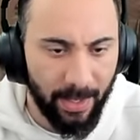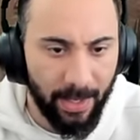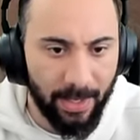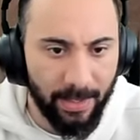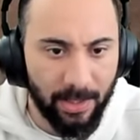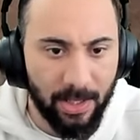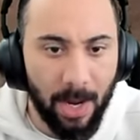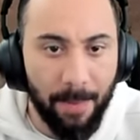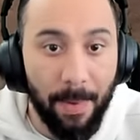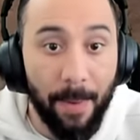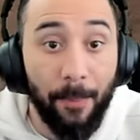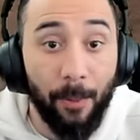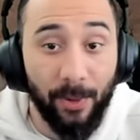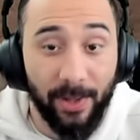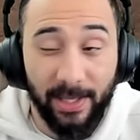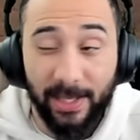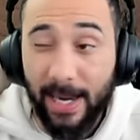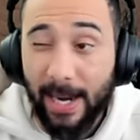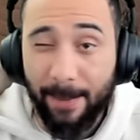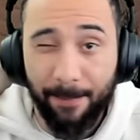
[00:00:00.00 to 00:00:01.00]
And come up
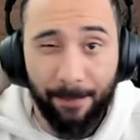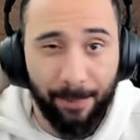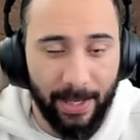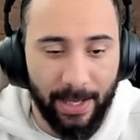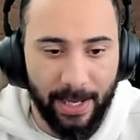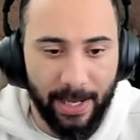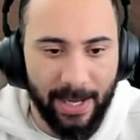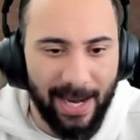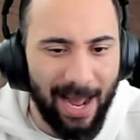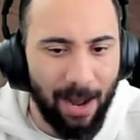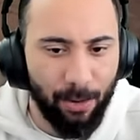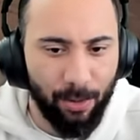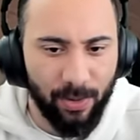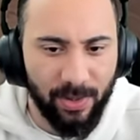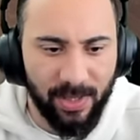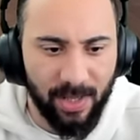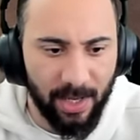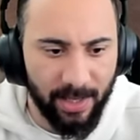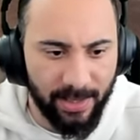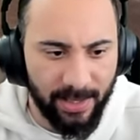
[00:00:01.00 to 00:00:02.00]
with a game plan on how to
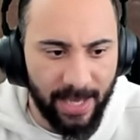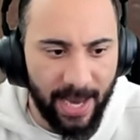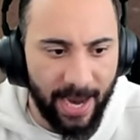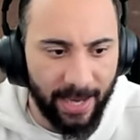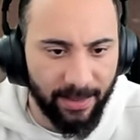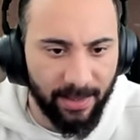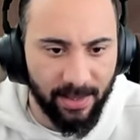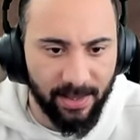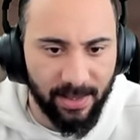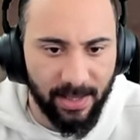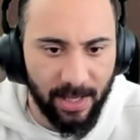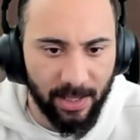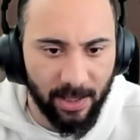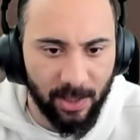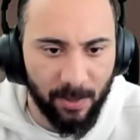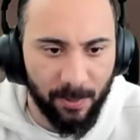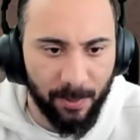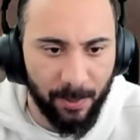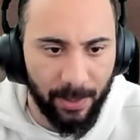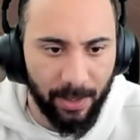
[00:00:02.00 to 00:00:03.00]
attack this
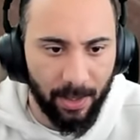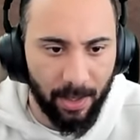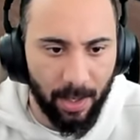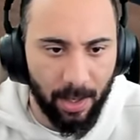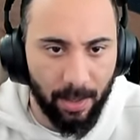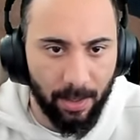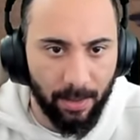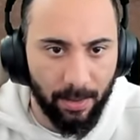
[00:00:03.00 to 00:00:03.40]
next plague heart.